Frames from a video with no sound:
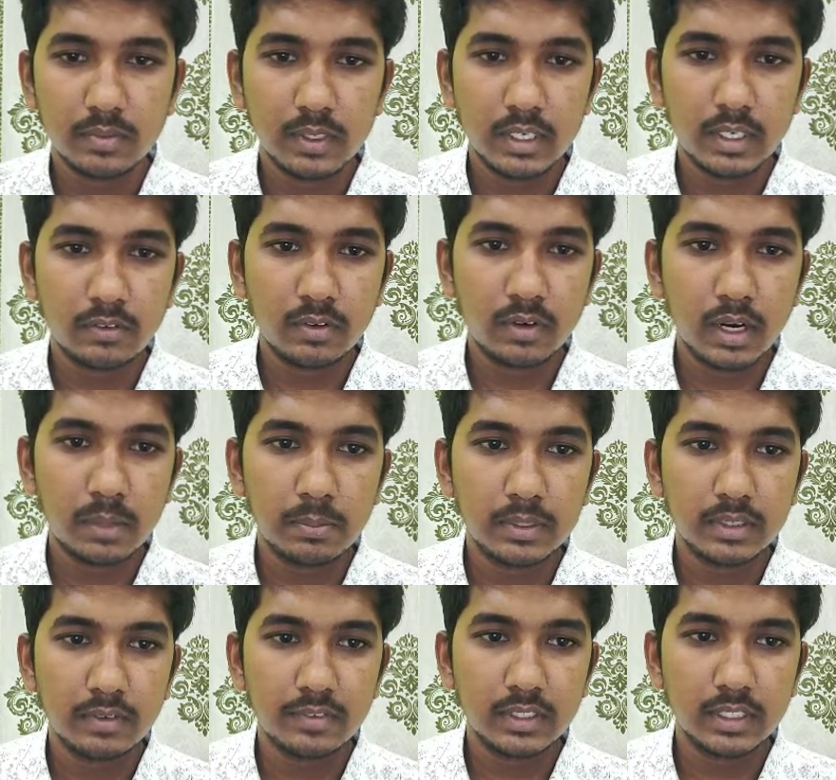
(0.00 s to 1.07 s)
it would not be
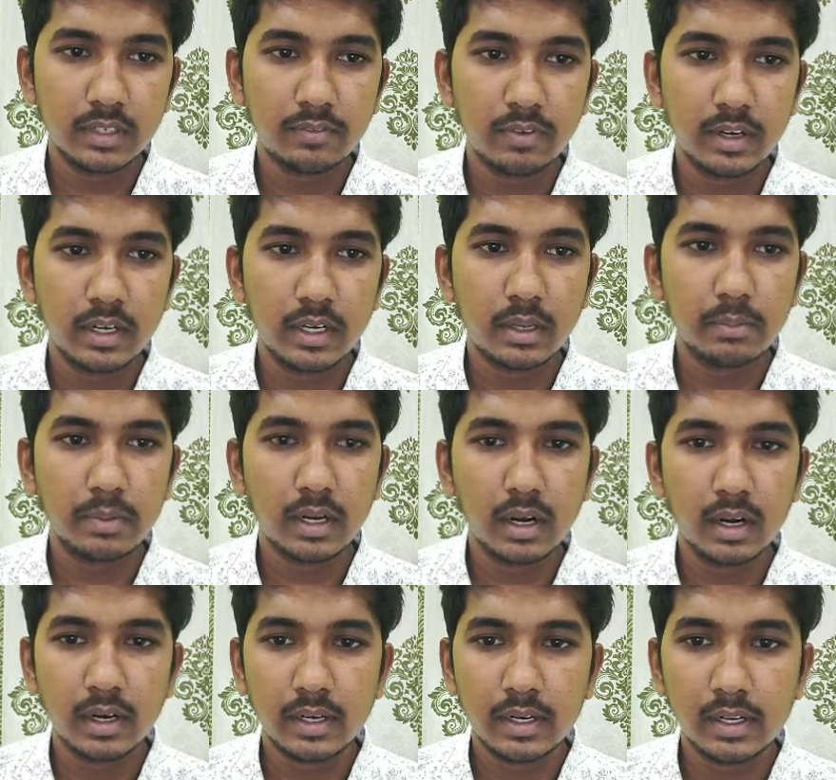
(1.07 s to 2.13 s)
sufficient for incoming
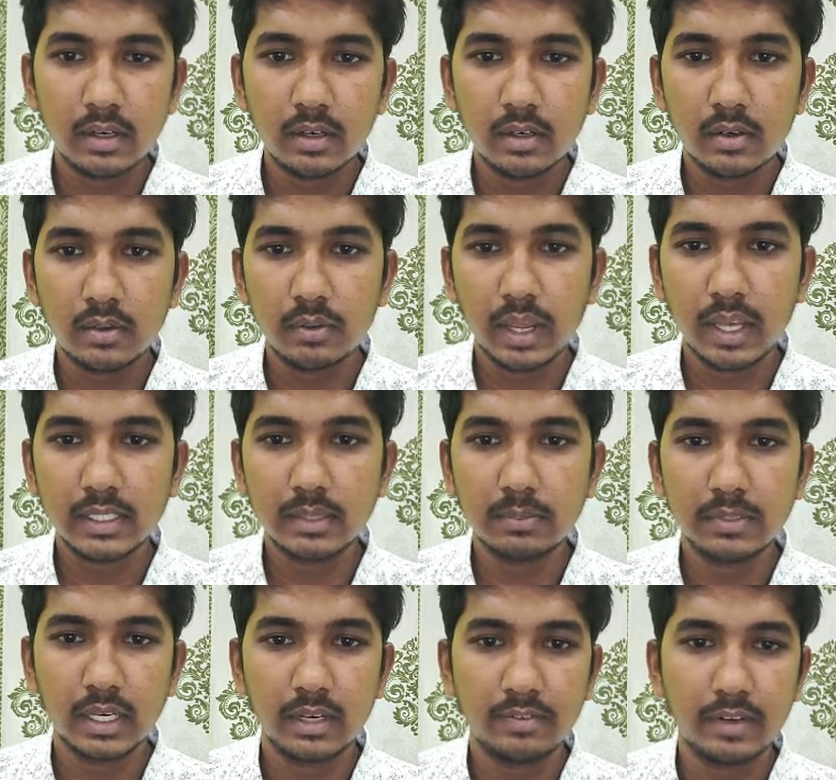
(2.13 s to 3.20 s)
auditor to accept
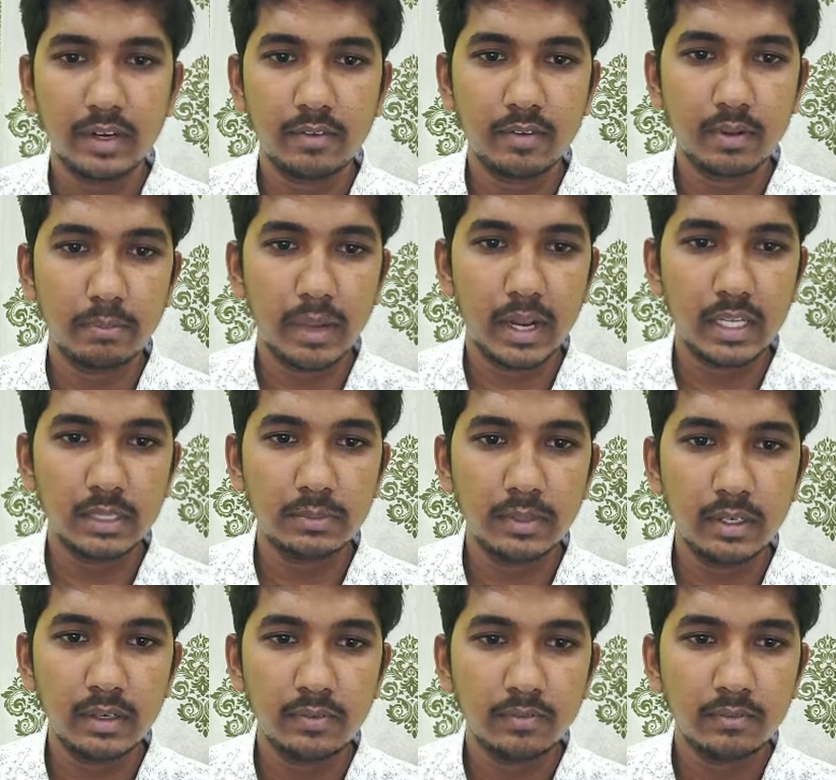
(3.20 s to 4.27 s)
certificate from
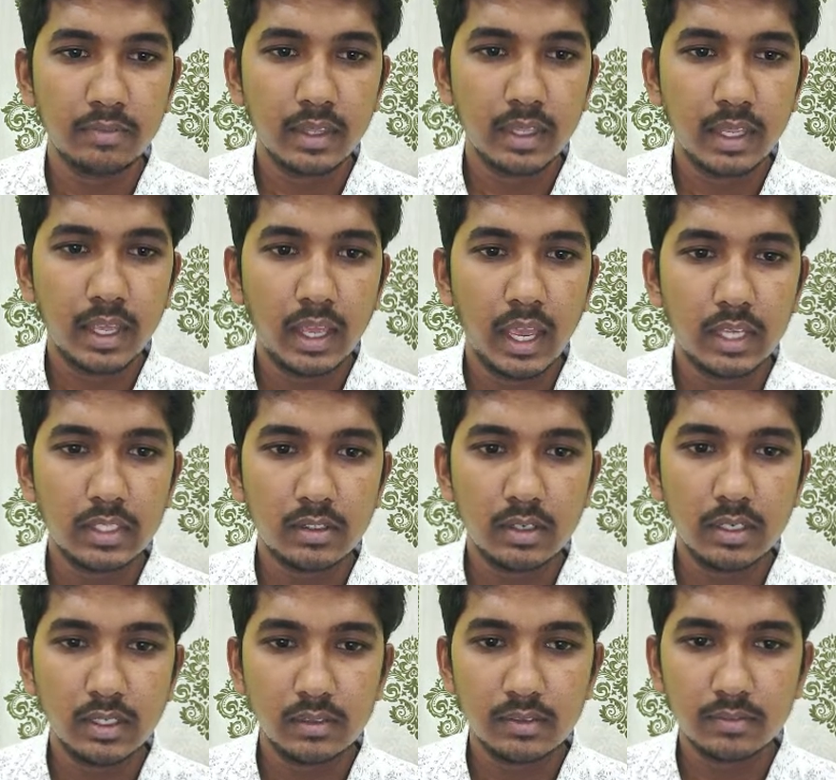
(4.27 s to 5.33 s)
management.
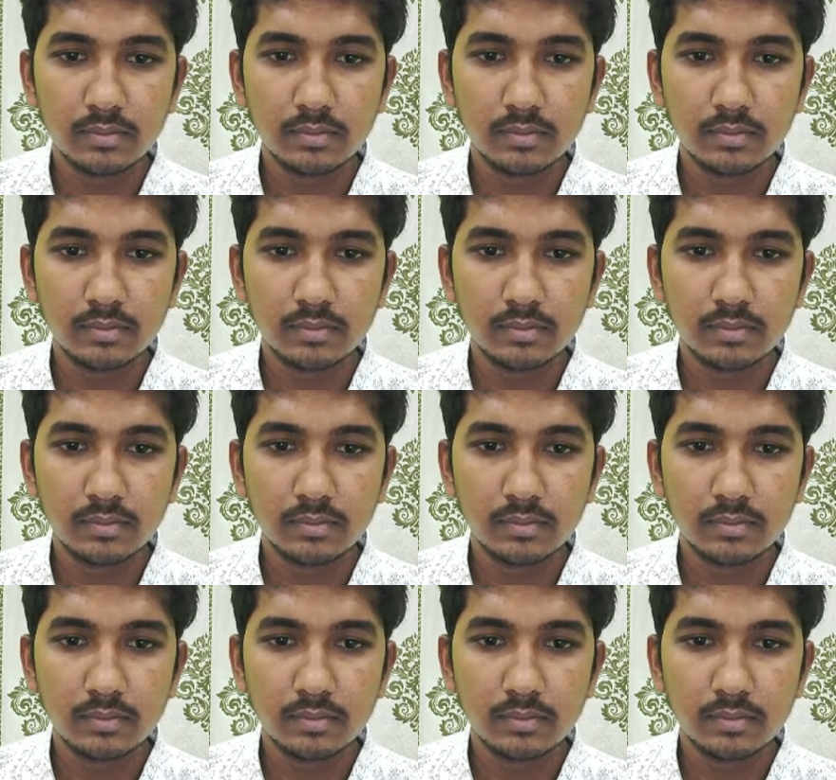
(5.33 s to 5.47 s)
Actually